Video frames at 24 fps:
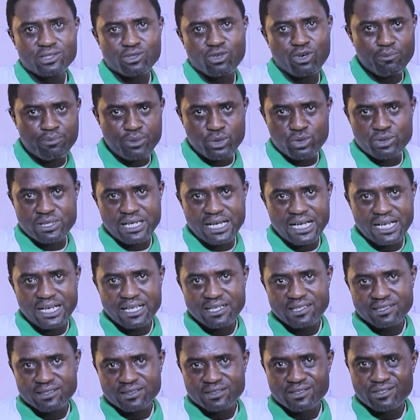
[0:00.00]

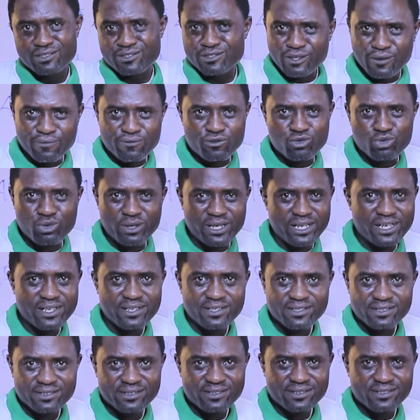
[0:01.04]
Computer, software.
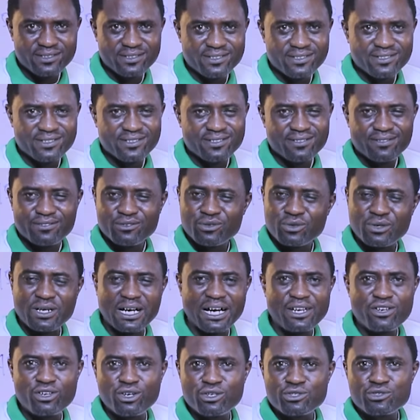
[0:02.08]
You
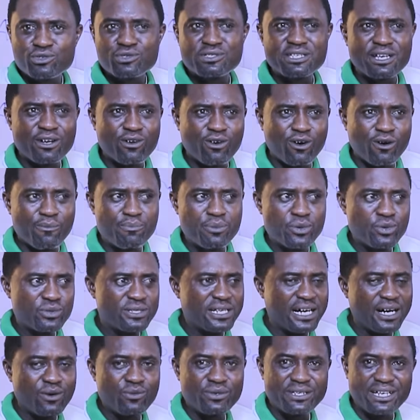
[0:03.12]
cannot use a
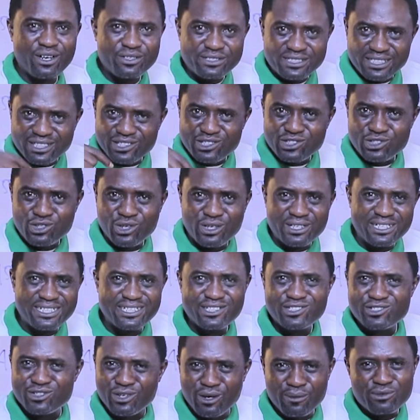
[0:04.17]
computer without installing
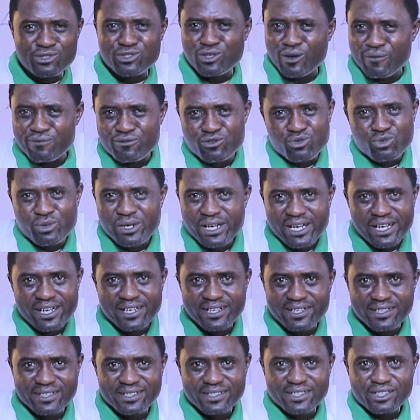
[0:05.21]
some software.
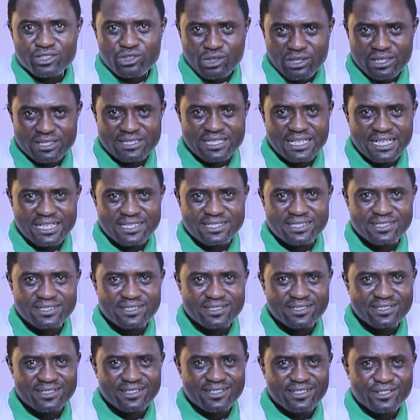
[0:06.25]
You understand?
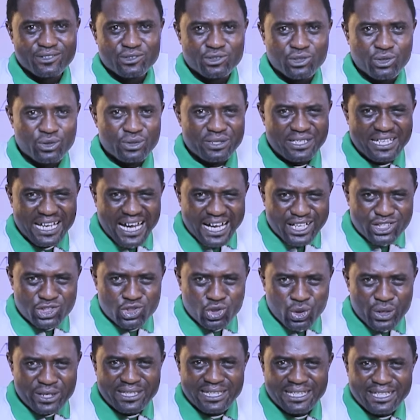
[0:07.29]
So they are
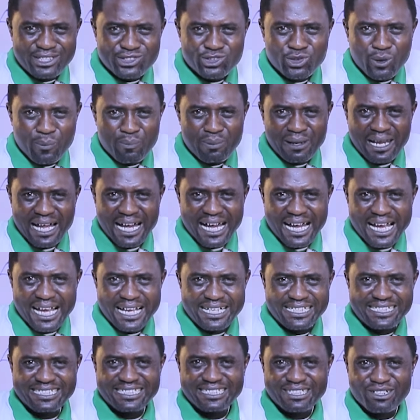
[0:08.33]
jointly
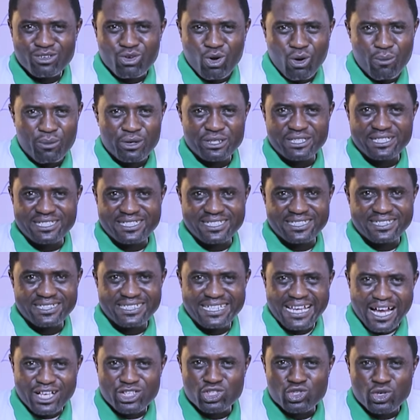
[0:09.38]
supplied commodity.
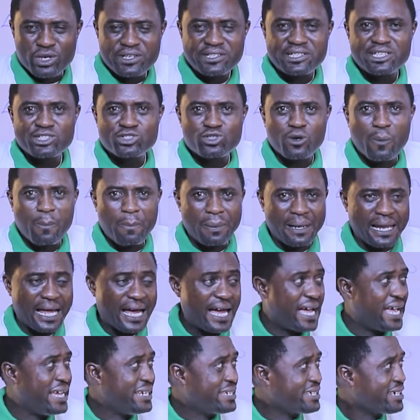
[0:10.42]
They are jointly
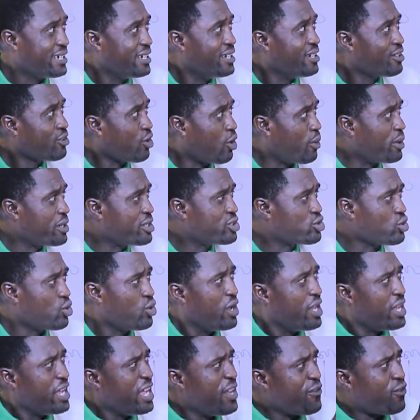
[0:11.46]
supplied commodity.
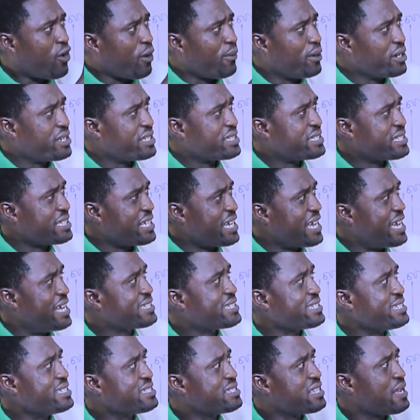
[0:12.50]
So if commodity
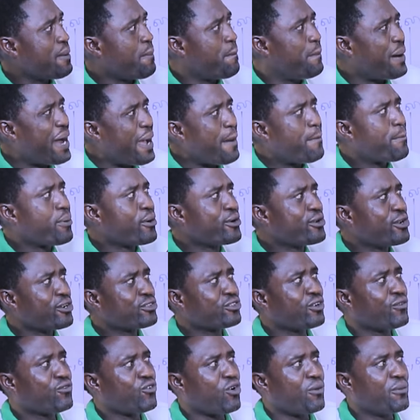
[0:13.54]
X is a
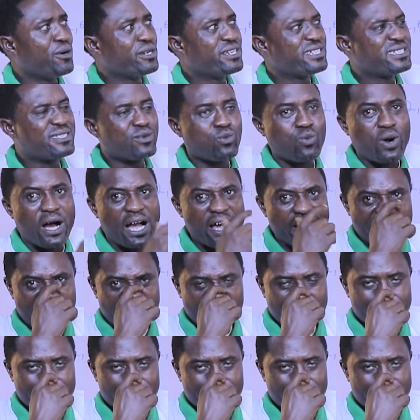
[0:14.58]
byproduct of commodity Y,